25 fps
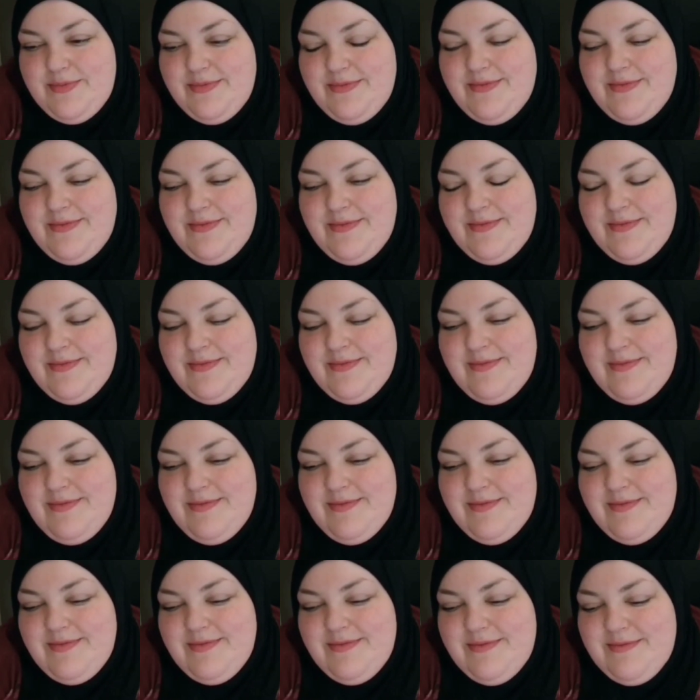
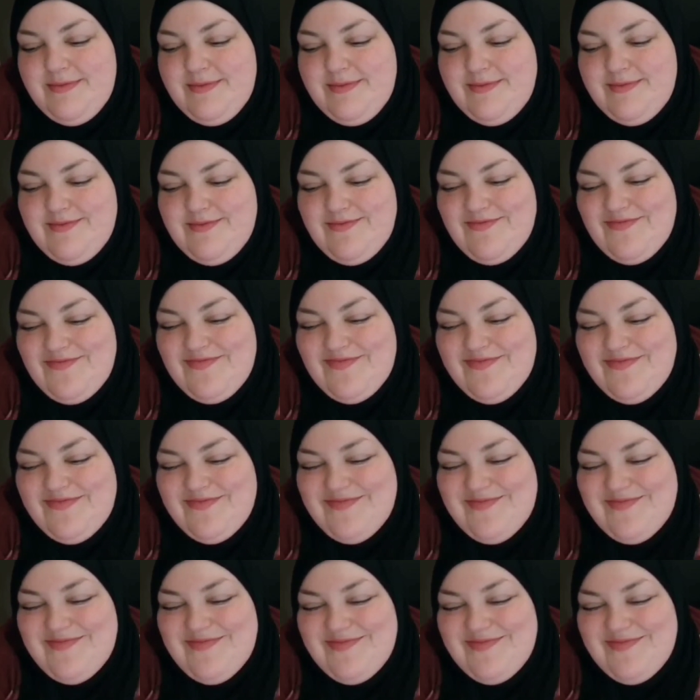No one is speaking in this clip.